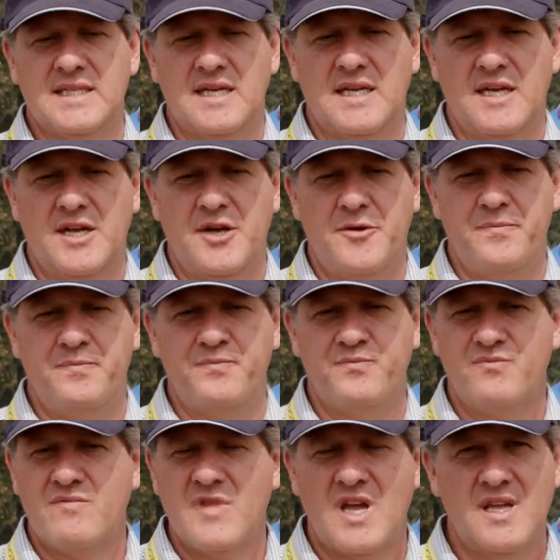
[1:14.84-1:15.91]

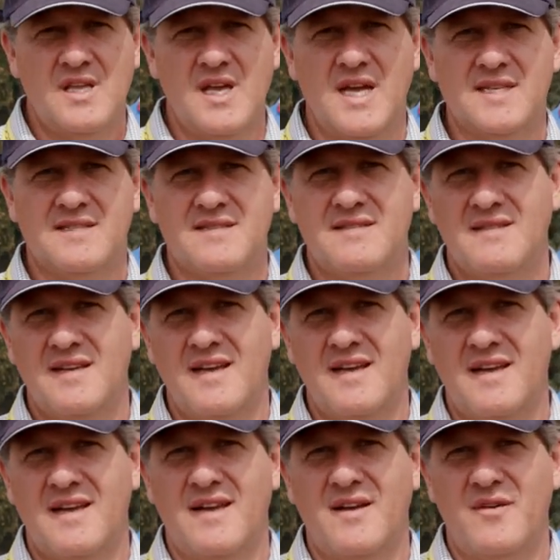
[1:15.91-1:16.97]
um, yes,
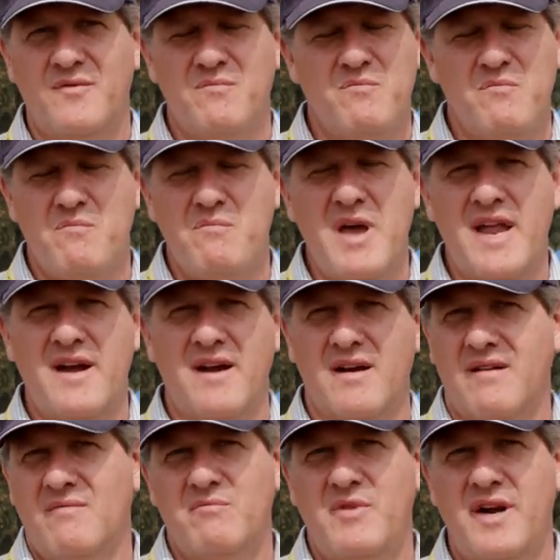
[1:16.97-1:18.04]
uh, better,
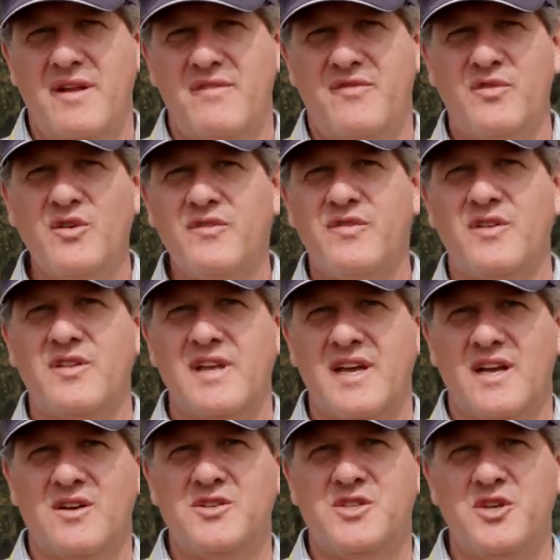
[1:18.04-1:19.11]
better food for the
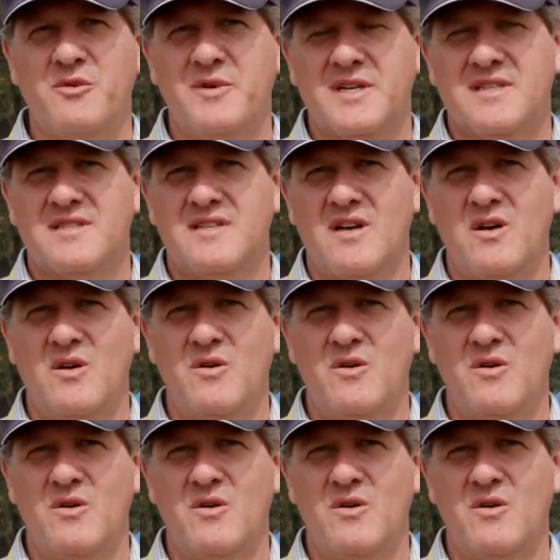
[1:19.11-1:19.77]
consumers. So